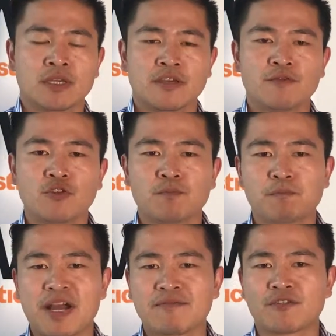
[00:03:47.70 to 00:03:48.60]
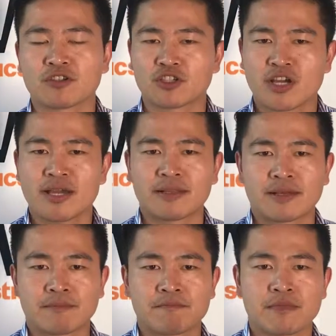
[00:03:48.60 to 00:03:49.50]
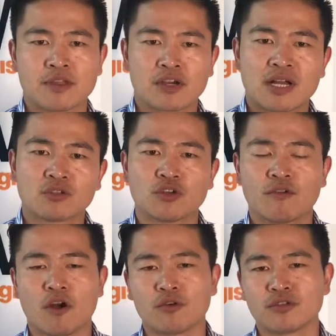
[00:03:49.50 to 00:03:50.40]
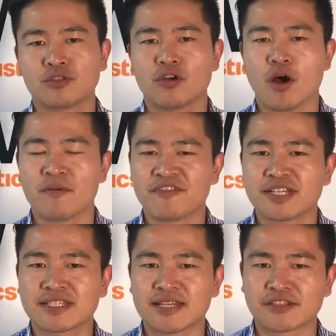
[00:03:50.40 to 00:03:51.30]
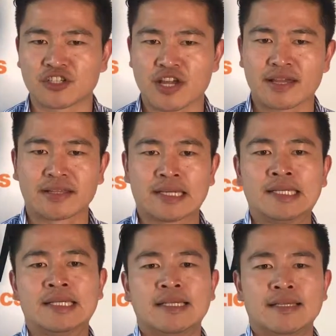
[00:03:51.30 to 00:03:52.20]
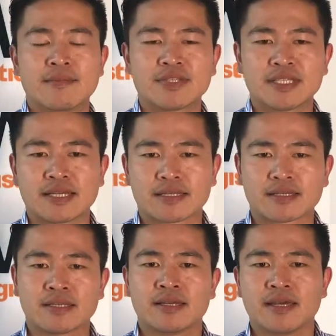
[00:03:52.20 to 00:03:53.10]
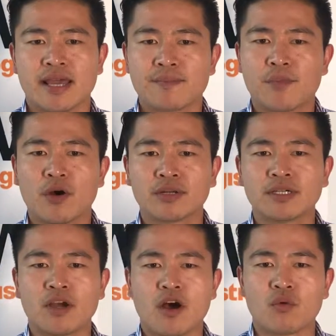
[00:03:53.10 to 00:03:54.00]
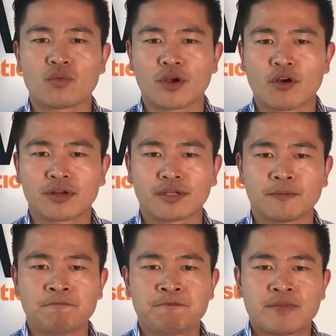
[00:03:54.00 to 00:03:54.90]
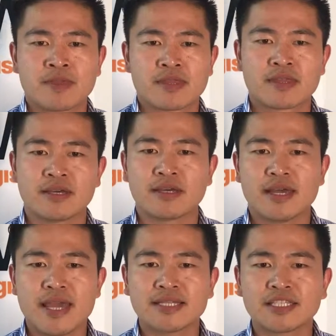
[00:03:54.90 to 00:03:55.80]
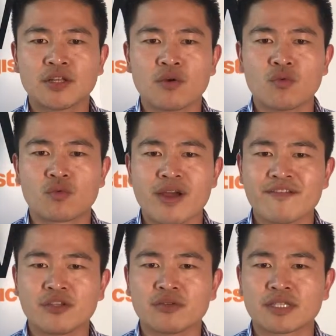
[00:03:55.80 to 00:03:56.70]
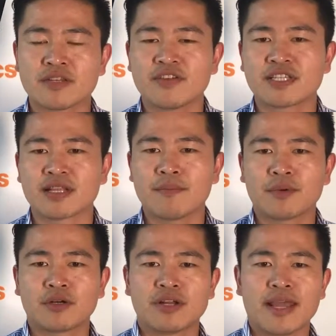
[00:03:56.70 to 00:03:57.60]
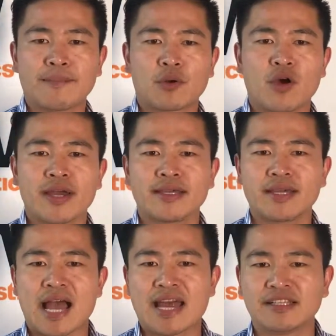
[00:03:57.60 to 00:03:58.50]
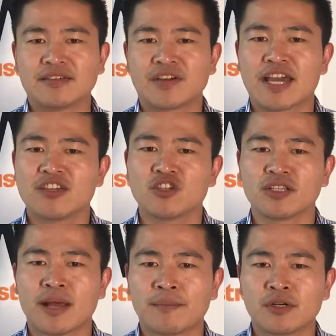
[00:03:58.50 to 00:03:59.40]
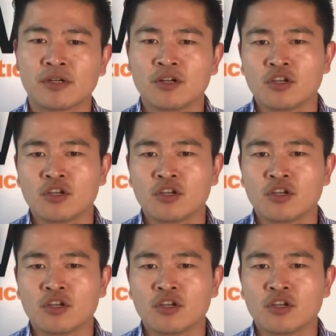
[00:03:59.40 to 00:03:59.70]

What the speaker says: If you buy from China, the country of origin obviously is China. Number 6, importer or recorder. The Internal Revenue Service Number, Employee Identification Number,